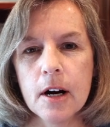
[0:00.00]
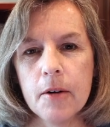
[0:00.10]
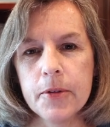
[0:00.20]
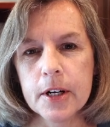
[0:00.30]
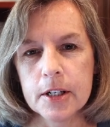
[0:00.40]

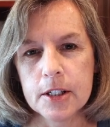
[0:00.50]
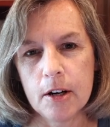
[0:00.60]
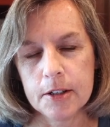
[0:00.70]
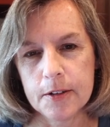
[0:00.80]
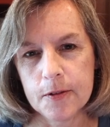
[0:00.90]
of the Good
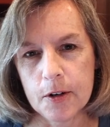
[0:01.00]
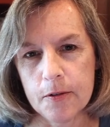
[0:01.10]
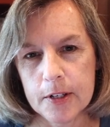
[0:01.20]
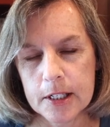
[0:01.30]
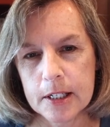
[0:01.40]
Dogs of
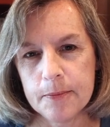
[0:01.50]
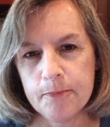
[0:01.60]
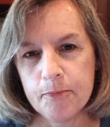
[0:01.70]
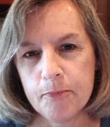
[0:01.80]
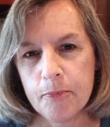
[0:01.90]
Service.
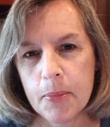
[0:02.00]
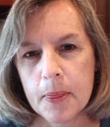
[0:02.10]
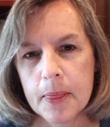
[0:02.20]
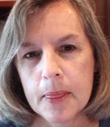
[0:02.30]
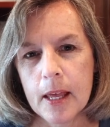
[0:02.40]

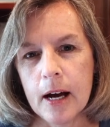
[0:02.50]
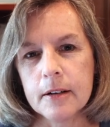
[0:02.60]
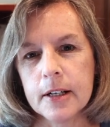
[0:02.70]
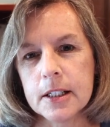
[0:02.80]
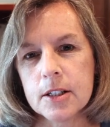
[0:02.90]
I'd
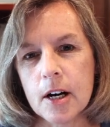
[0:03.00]
like to